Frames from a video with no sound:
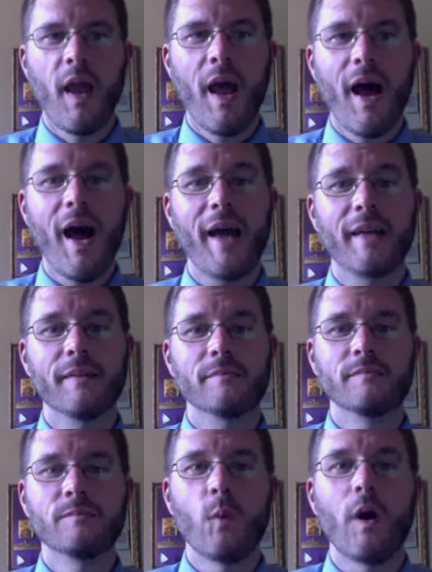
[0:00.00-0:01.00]
Hi,
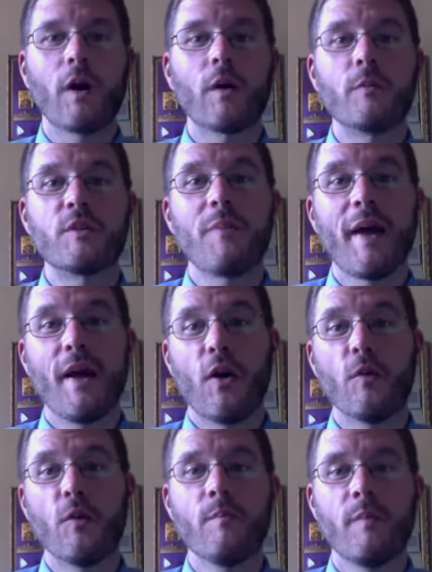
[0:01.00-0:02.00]
welcome to my
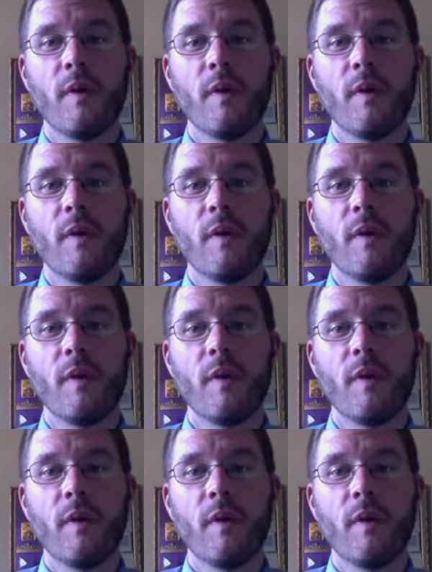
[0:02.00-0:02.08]
home.